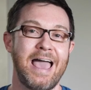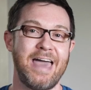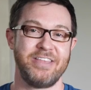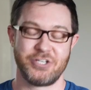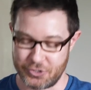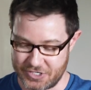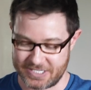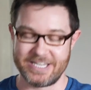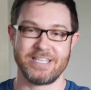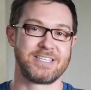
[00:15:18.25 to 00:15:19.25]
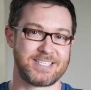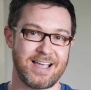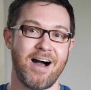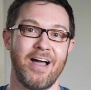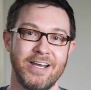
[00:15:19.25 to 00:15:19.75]
And then to see the
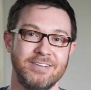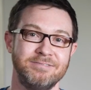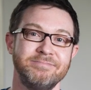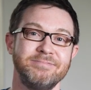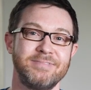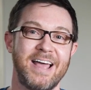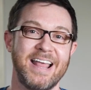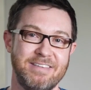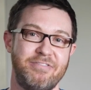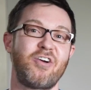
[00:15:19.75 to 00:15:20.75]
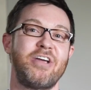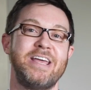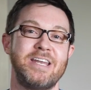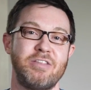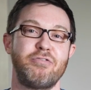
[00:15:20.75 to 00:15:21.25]
sign at the very
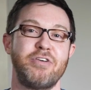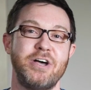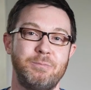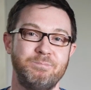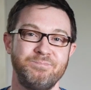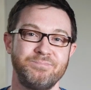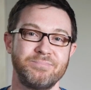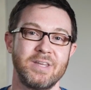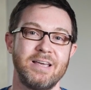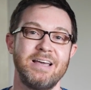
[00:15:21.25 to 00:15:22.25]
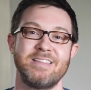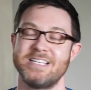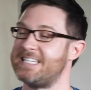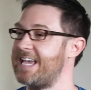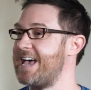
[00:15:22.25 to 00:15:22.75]
end of the film
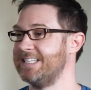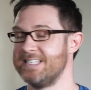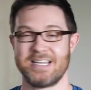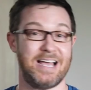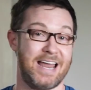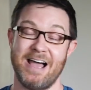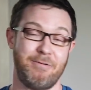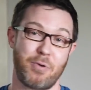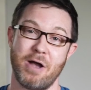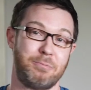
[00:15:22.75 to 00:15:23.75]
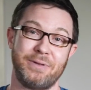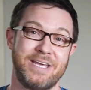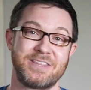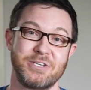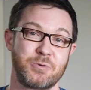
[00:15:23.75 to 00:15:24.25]
that says, and I'll probably
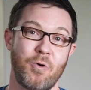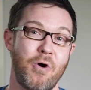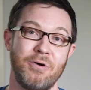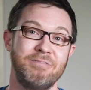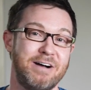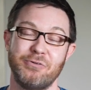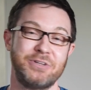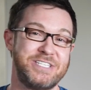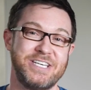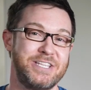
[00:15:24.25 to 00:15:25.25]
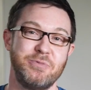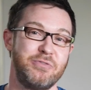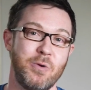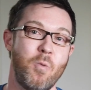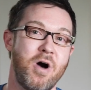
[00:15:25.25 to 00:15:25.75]
get this wrong, I've only seen the
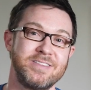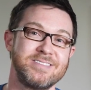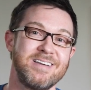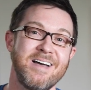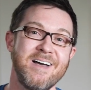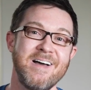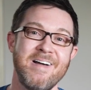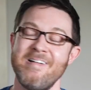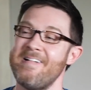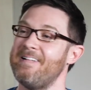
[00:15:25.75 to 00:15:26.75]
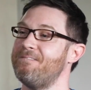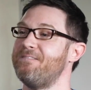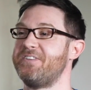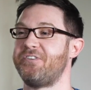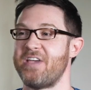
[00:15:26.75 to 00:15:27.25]
movie once,
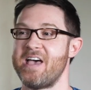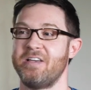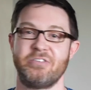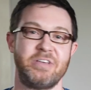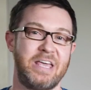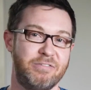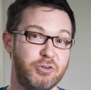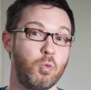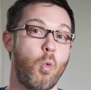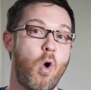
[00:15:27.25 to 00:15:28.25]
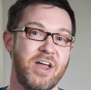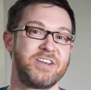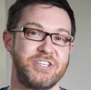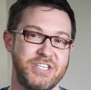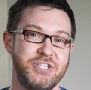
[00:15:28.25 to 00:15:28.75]
that says, if you want
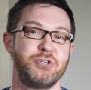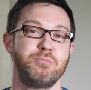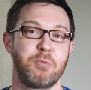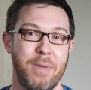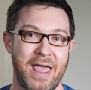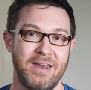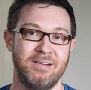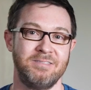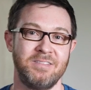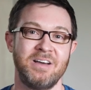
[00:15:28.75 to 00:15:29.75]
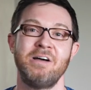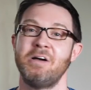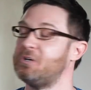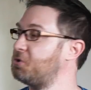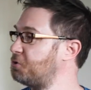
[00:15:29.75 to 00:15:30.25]
to see Superman,
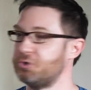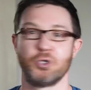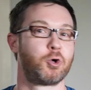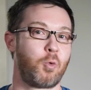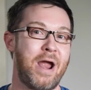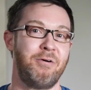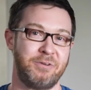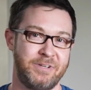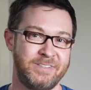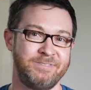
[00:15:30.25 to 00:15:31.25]
look around.